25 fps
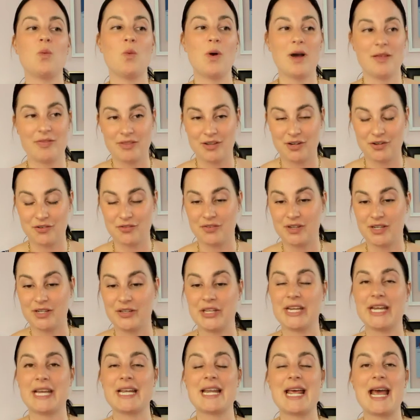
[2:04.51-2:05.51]
what they're
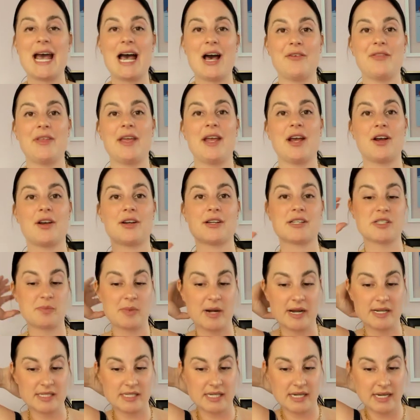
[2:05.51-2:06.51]
feeling and how they are
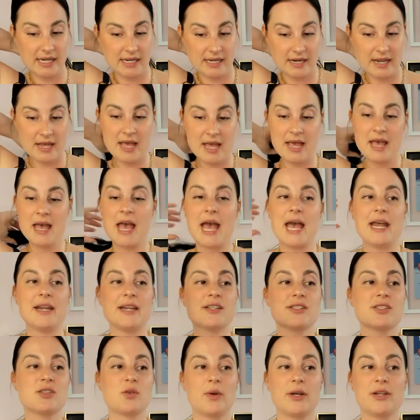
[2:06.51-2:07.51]
expressing it, and
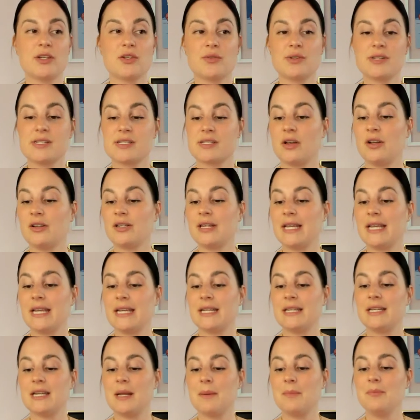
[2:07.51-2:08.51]
it's going to result
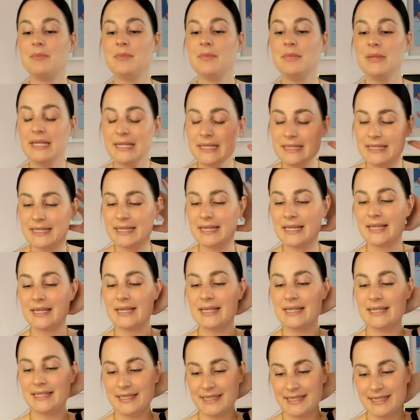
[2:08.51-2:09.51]
in an immediate
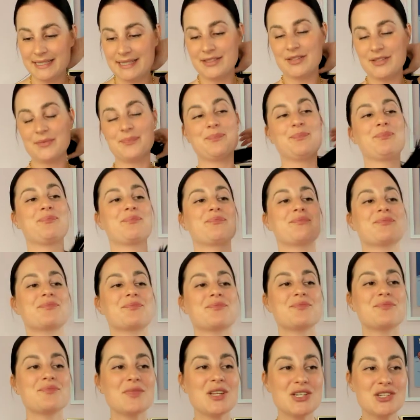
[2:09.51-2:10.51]
need
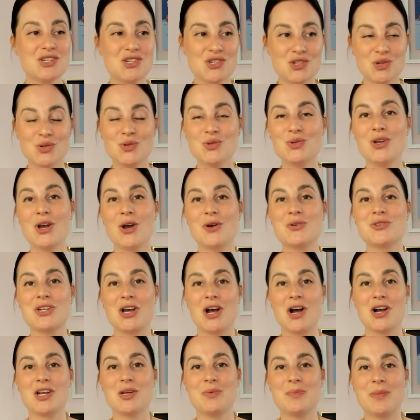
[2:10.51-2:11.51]
to go
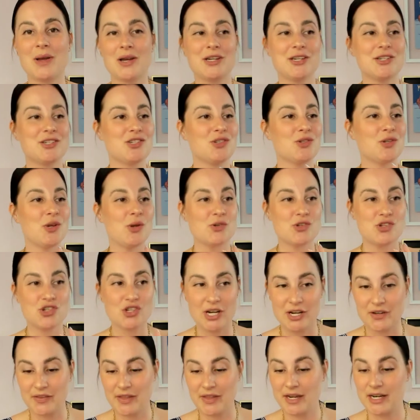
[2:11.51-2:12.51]
talk about it, to go
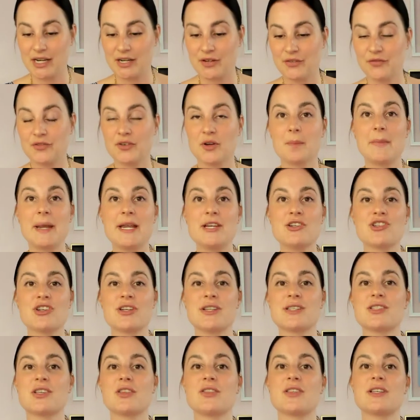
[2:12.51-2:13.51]
share that
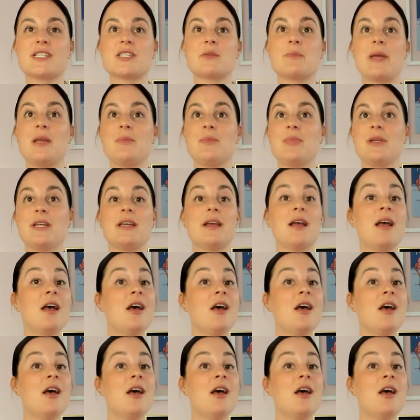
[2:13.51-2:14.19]
information. So this may be